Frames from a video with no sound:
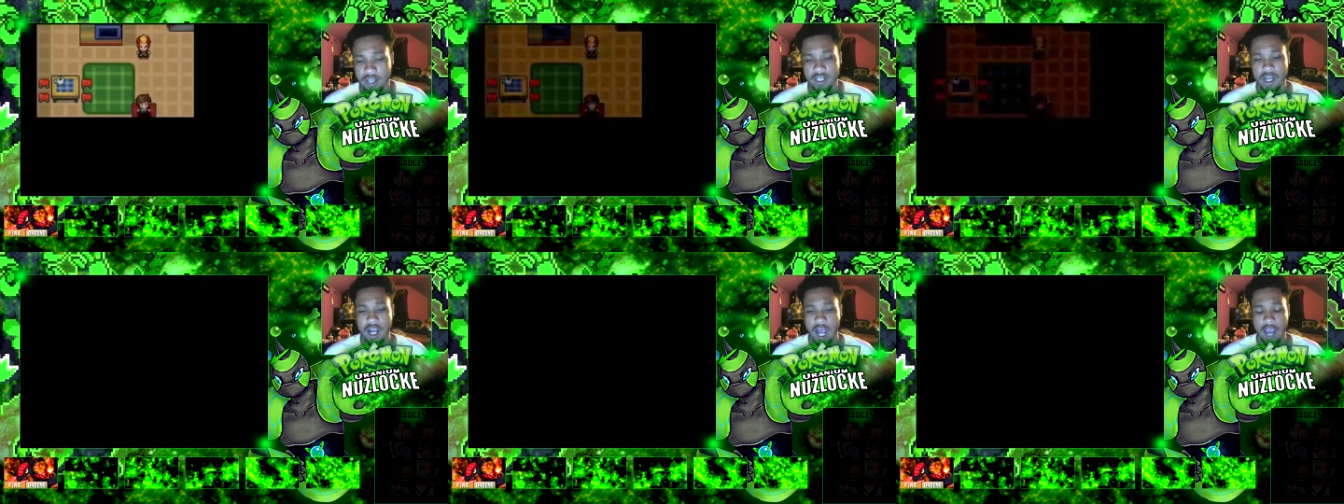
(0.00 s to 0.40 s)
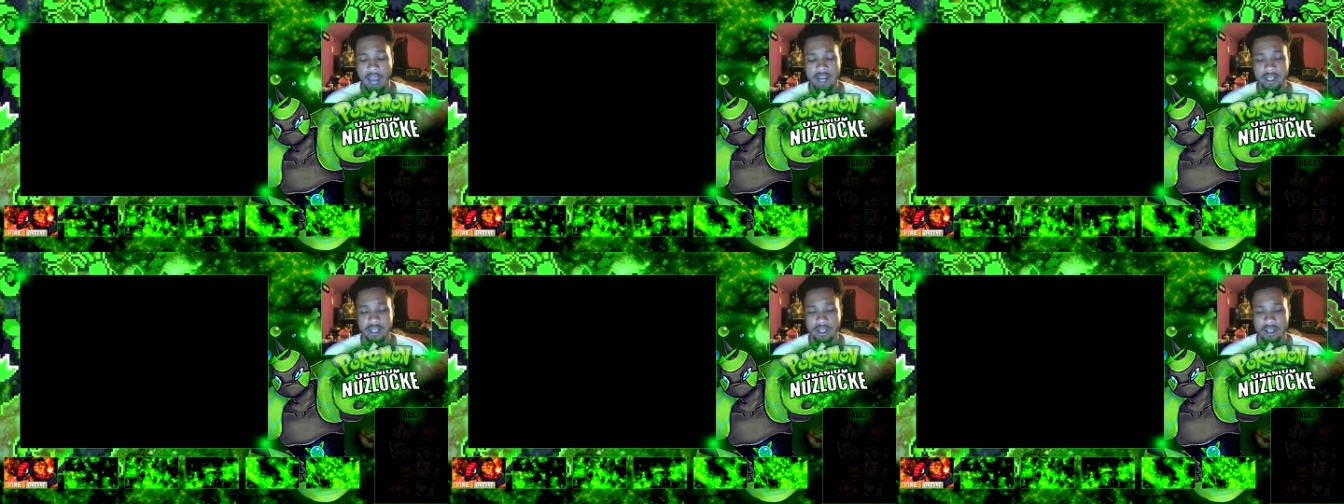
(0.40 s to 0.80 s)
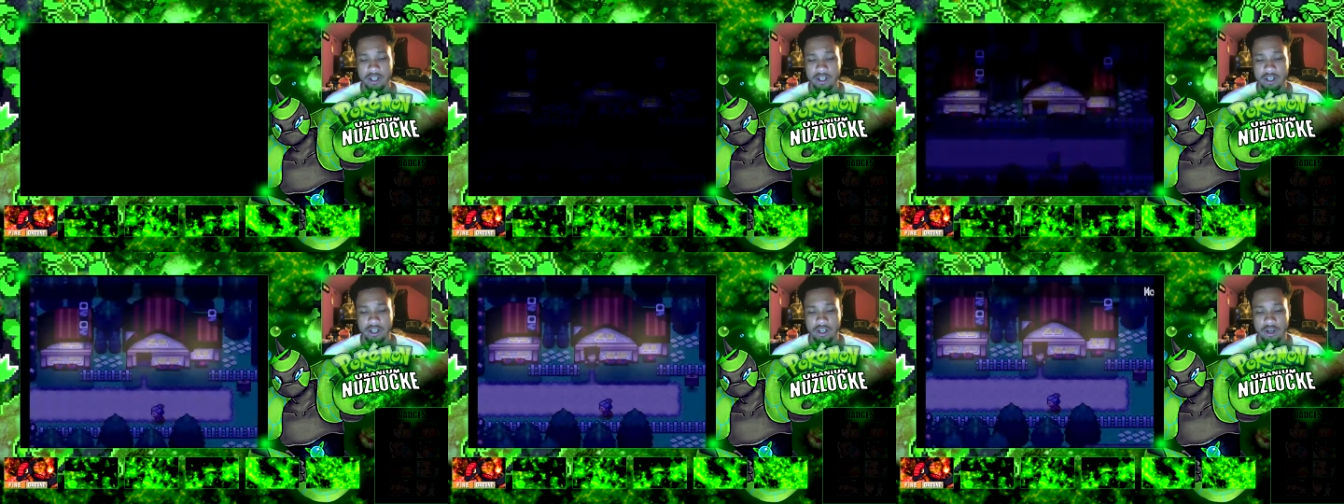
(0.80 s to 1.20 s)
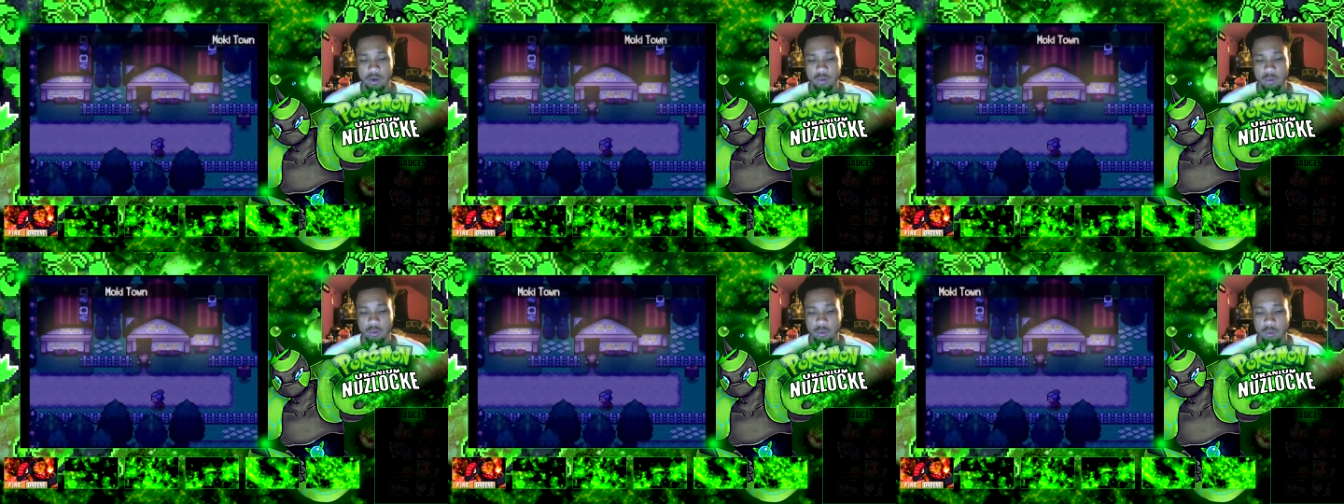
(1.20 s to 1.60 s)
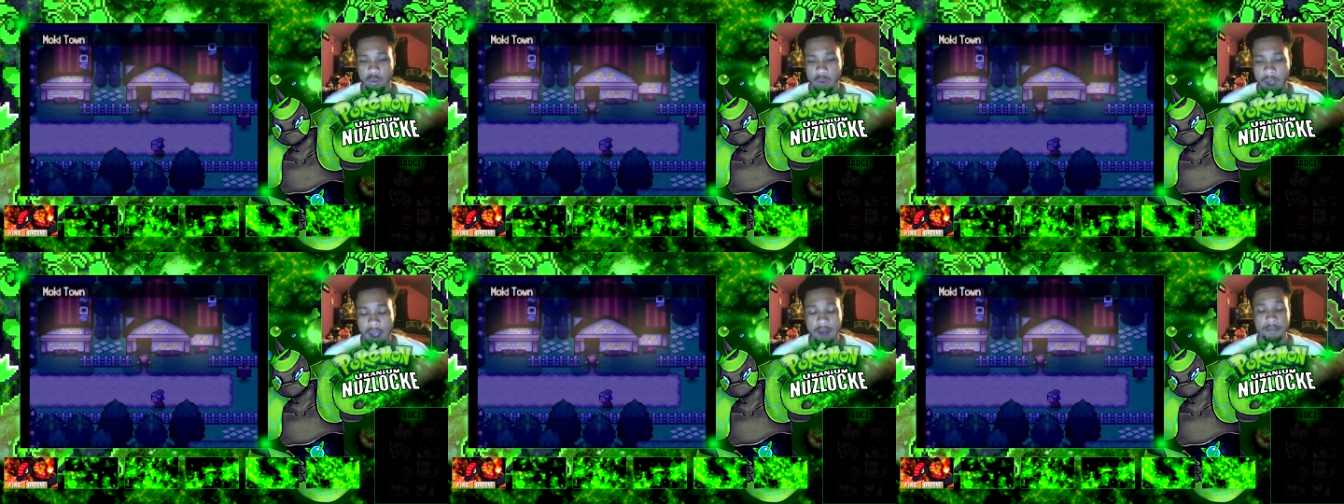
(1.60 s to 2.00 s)
hey, hey.
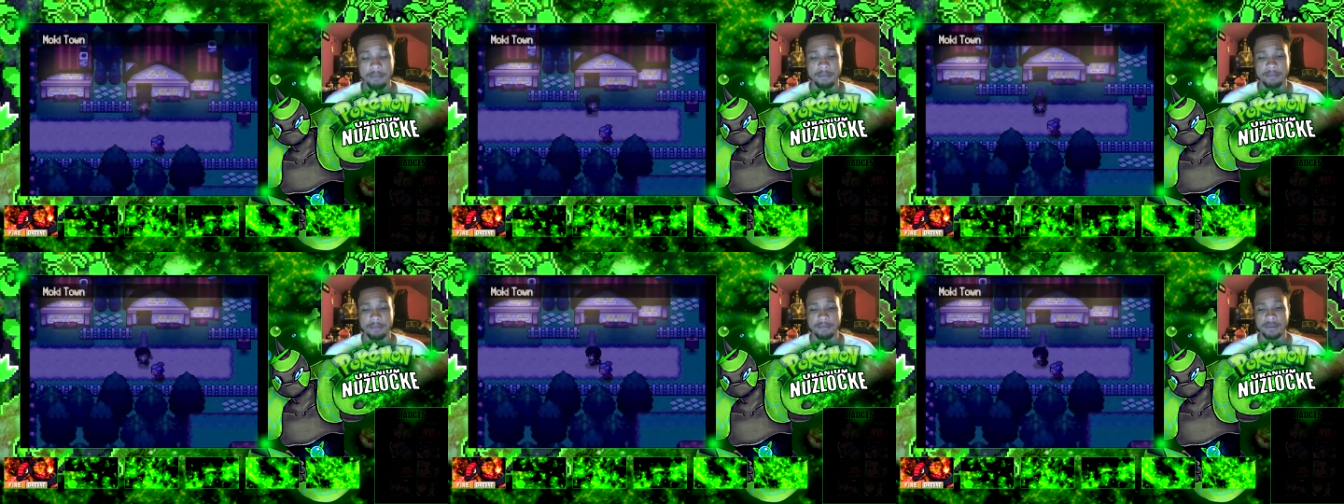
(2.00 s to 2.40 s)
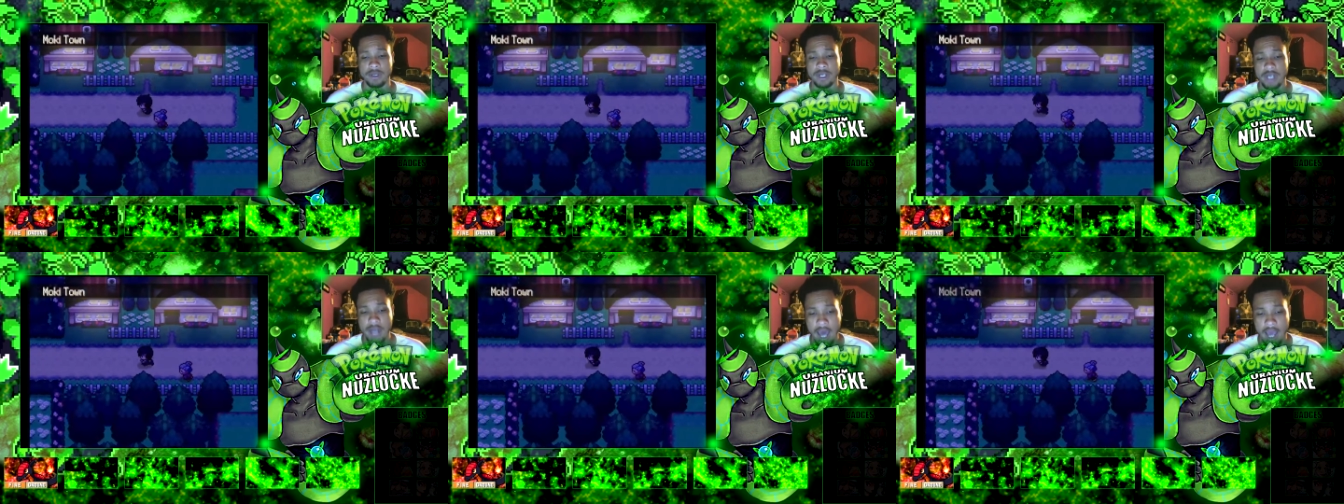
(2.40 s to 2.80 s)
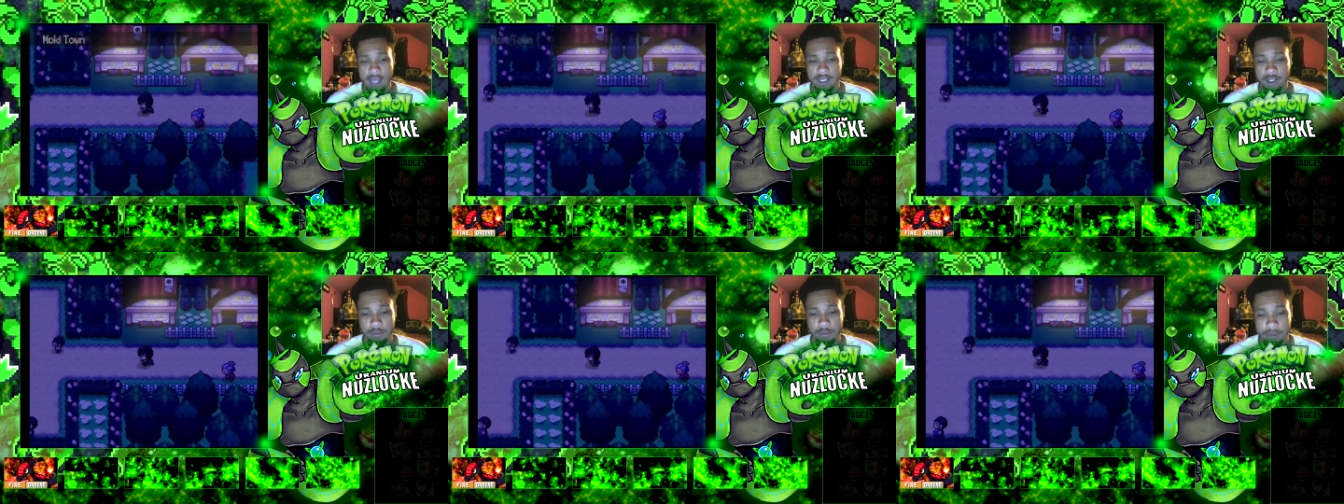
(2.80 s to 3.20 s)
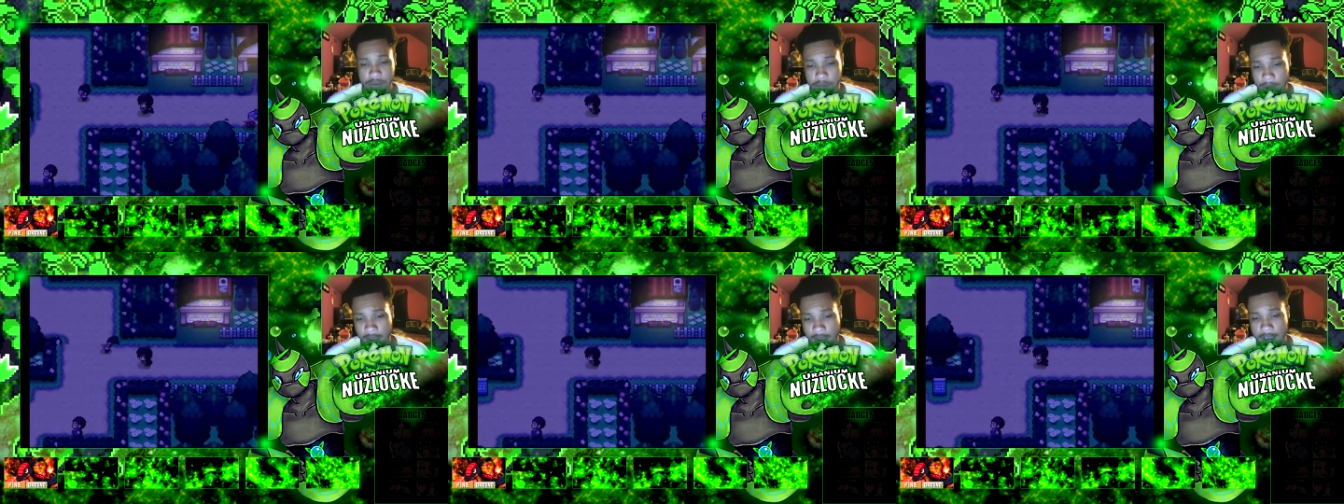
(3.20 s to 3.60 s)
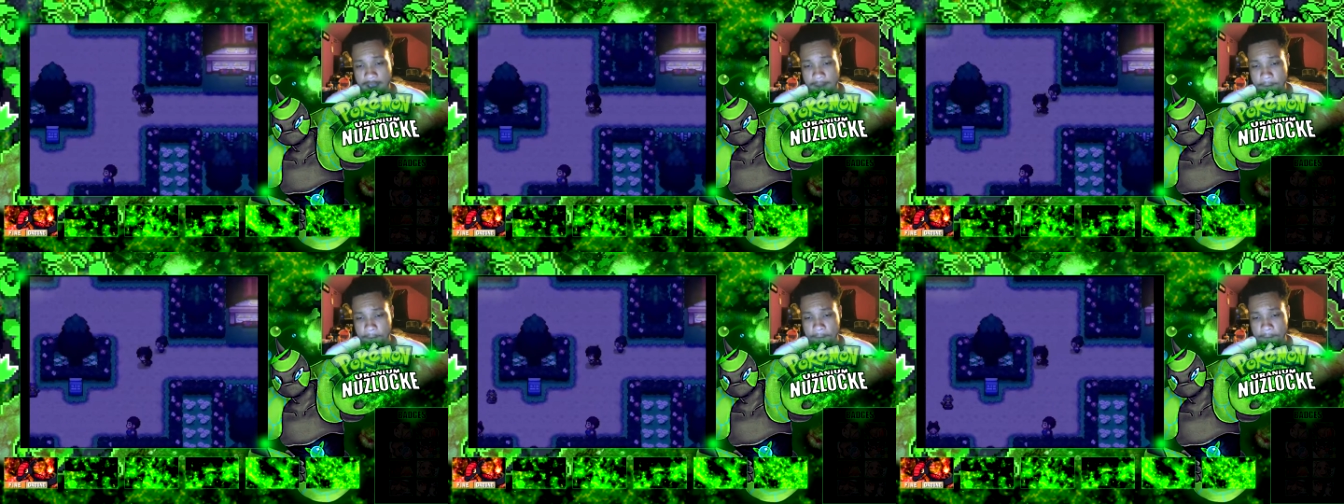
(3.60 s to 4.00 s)
I'm not gonna be mad,
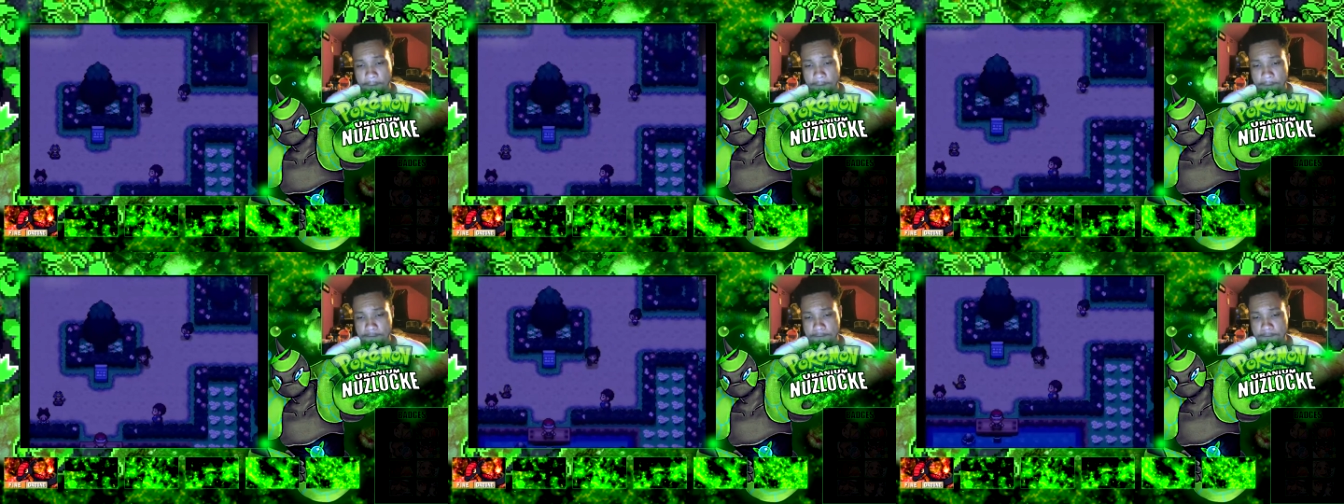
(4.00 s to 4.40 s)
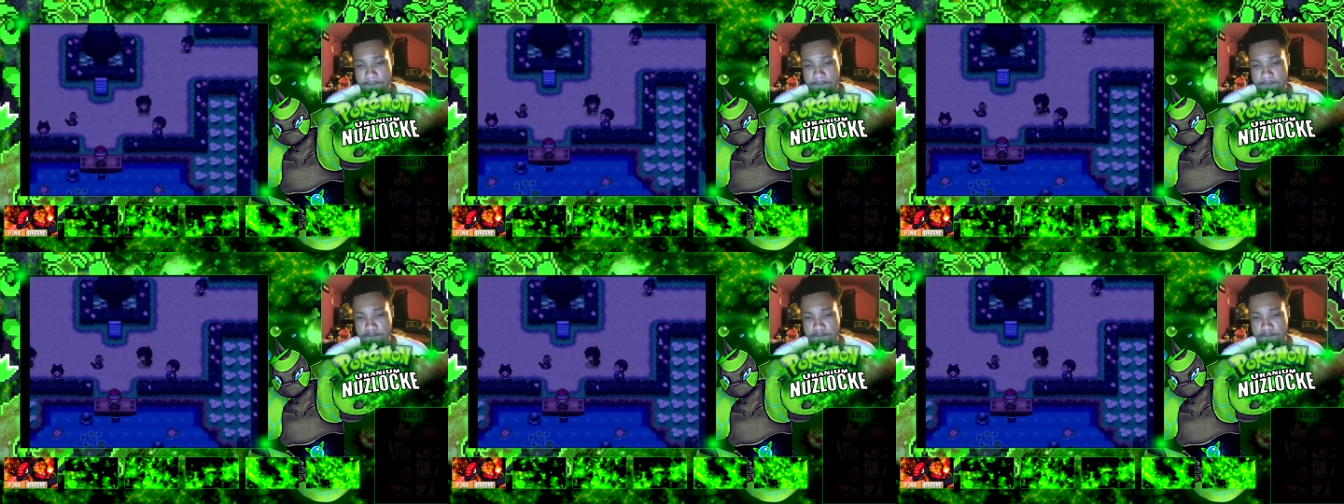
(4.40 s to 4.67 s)
but